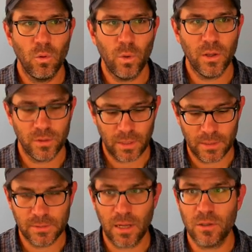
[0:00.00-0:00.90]
with
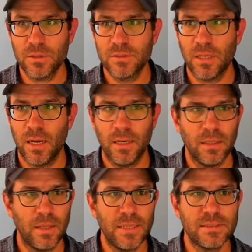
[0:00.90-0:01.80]
a dollar
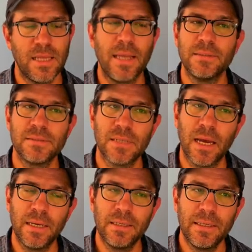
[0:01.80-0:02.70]
sign less than
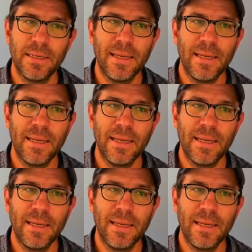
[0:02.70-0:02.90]
sign.